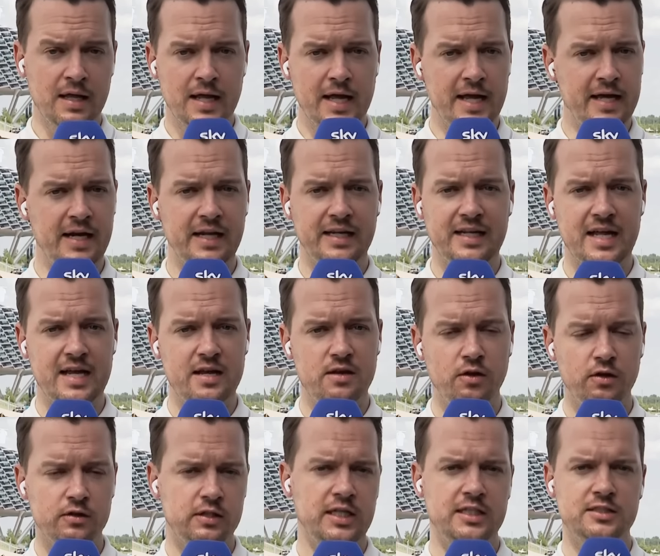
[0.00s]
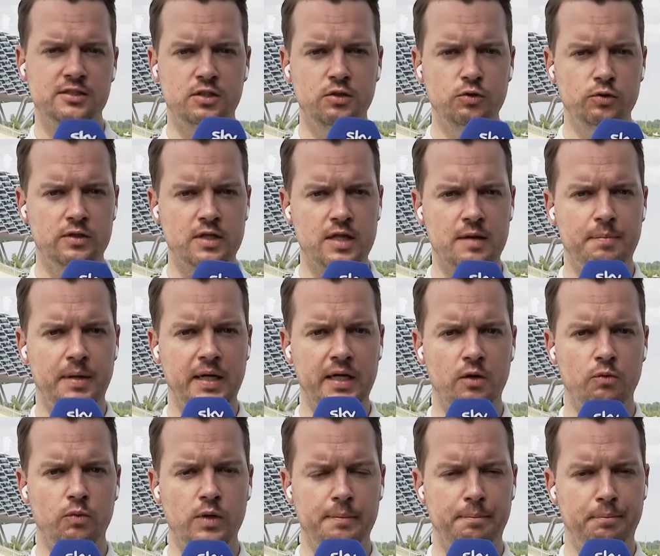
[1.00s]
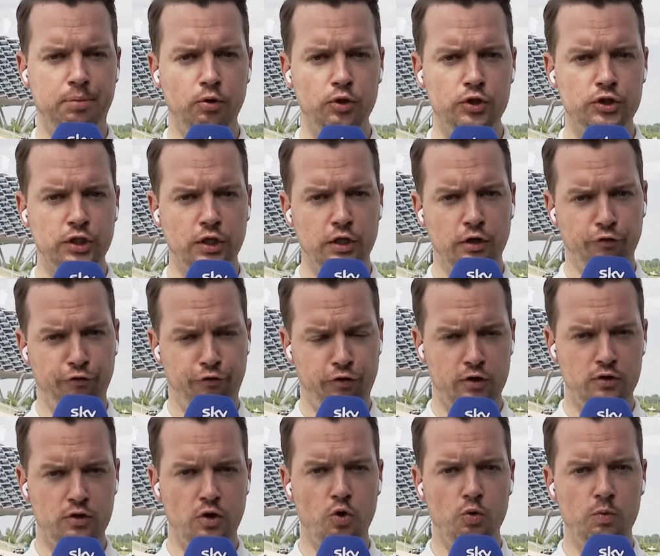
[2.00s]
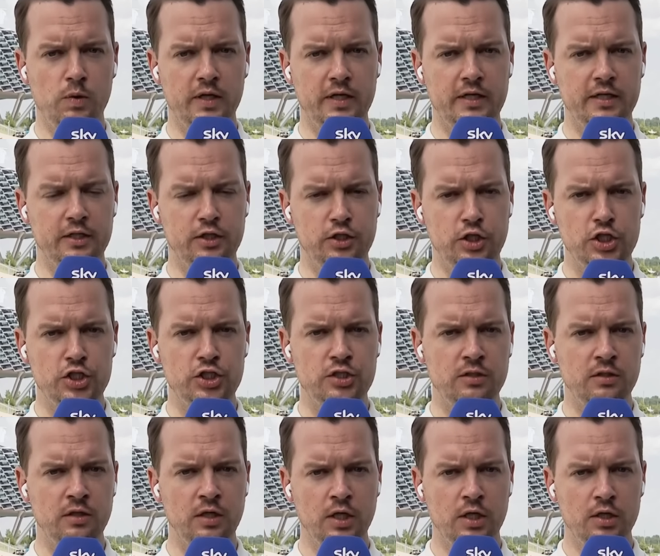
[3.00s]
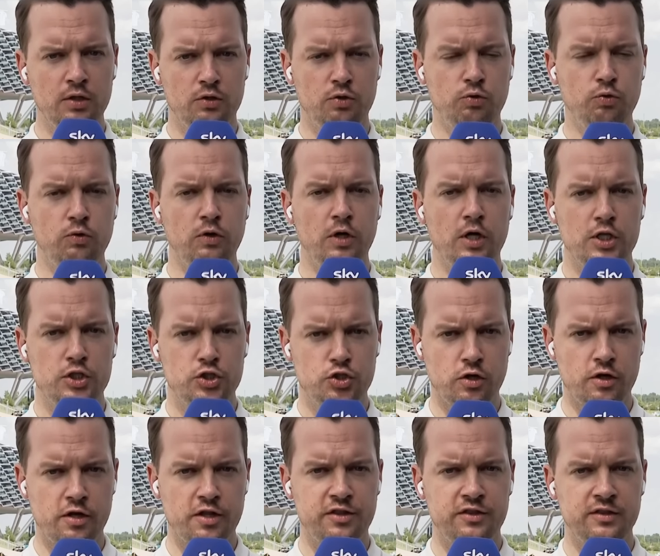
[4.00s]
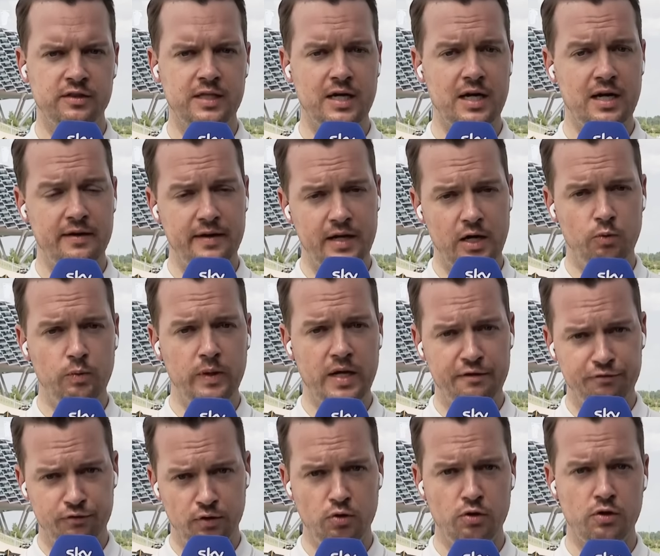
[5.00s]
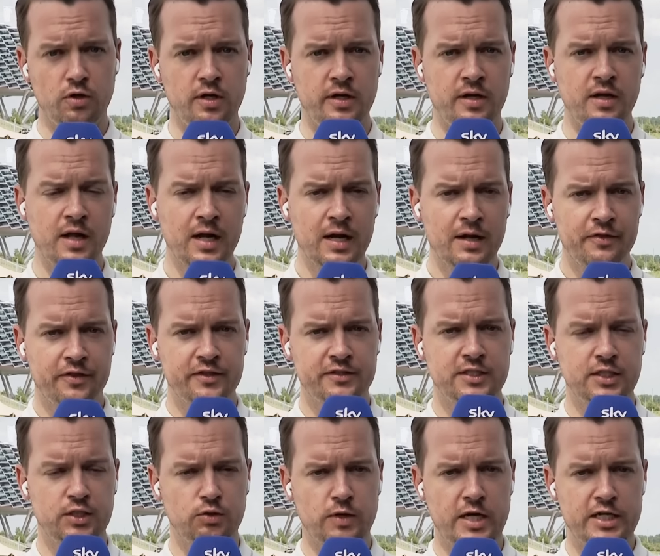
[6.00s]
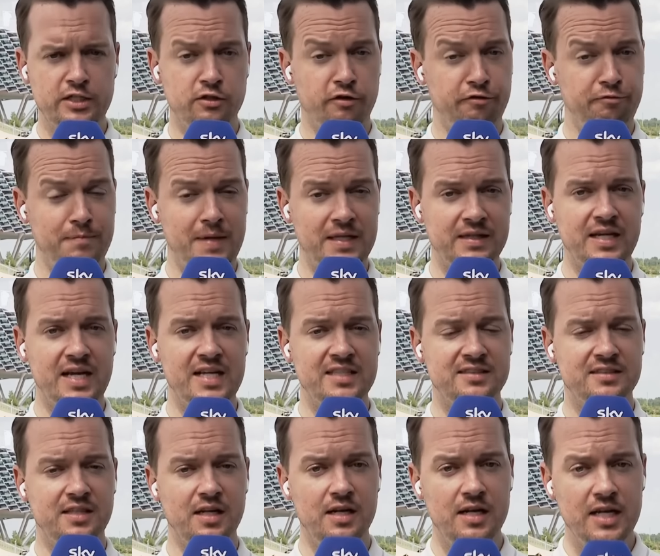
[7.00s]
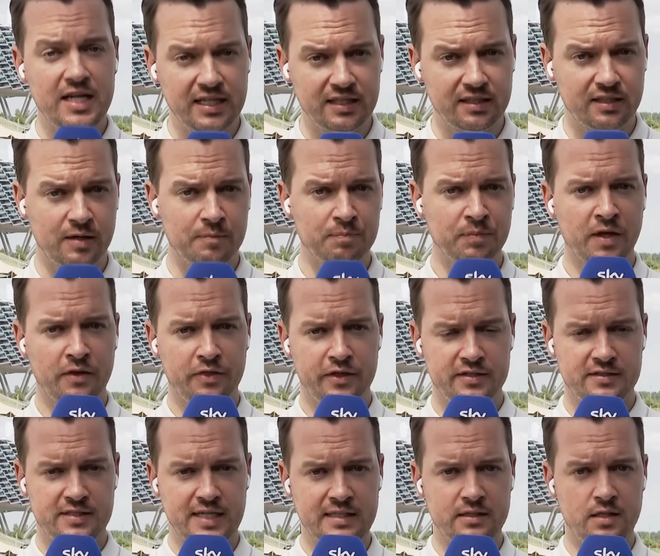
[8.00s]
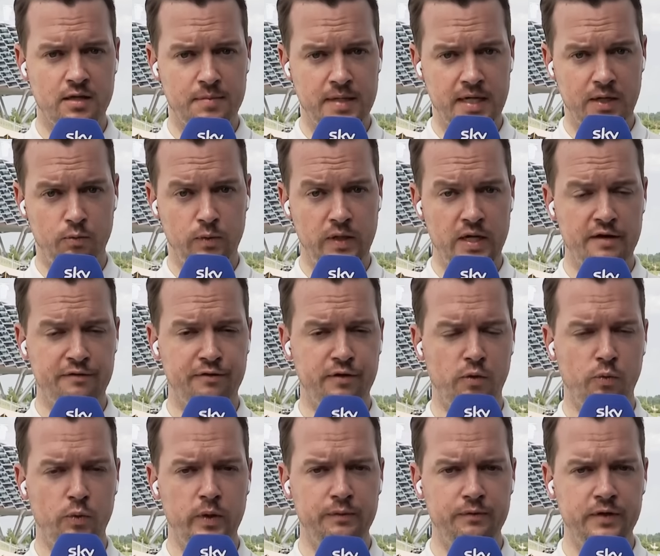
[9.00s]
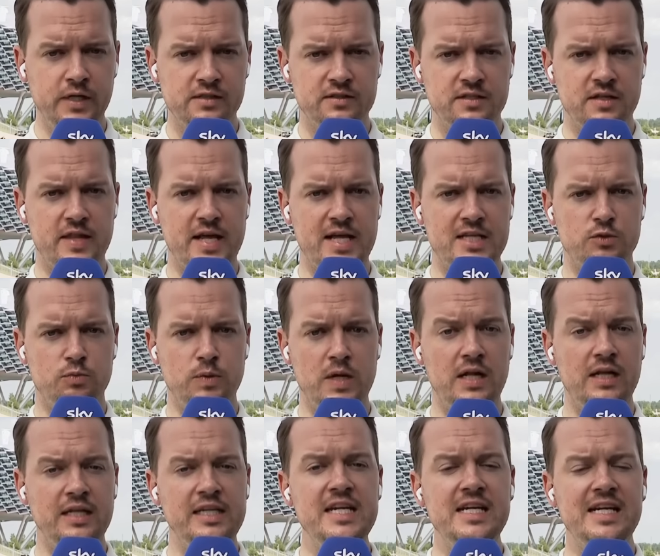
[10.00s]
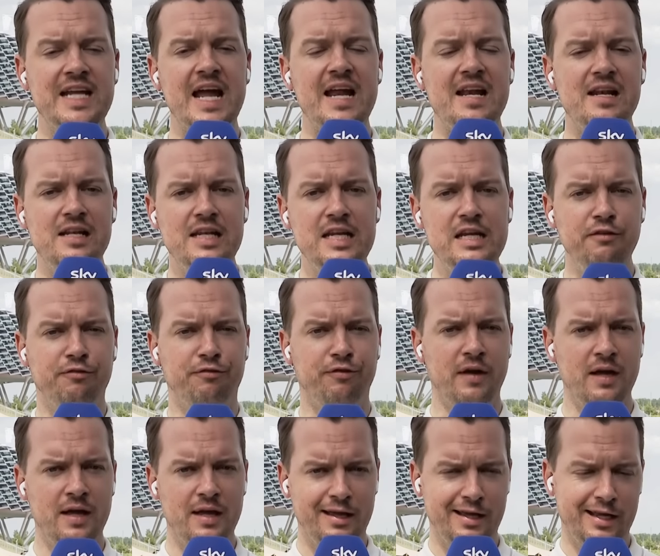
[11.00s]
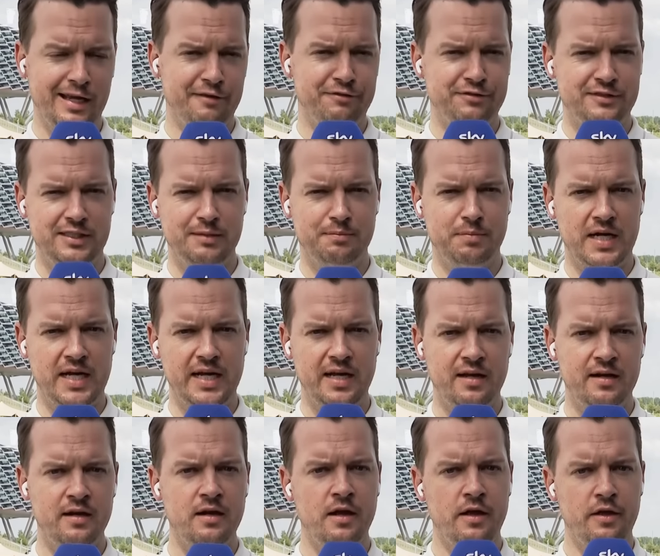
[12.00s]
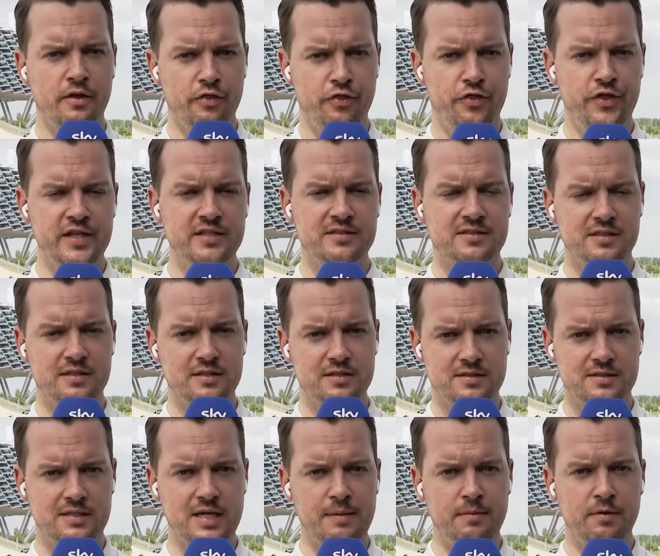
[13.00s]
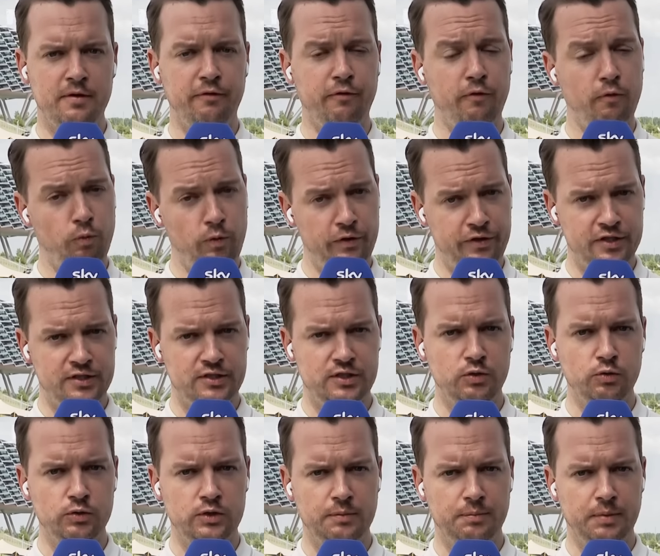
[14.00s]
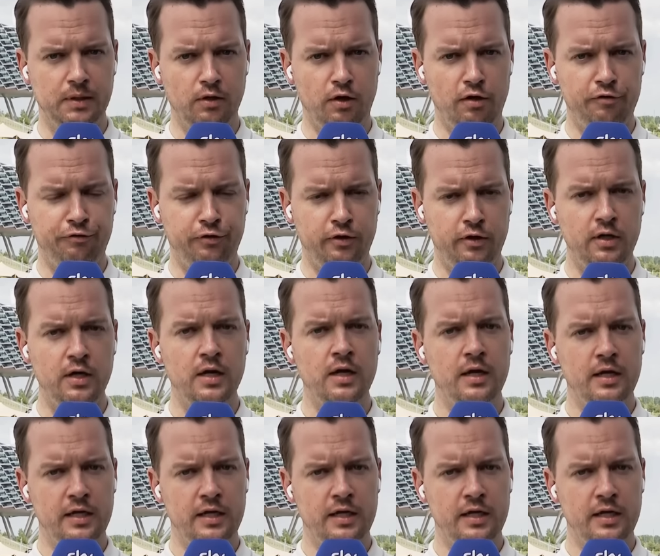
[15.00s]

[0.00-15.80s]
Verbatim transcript: And I cannot exclude that Bayern will push for Colwill in addition to Jonathan Tah. Now we have to look on the situation of Matthijs de Ligt, the centre back. We have revealed that as well. He can leave FC Bayern this summer with a suitable offer.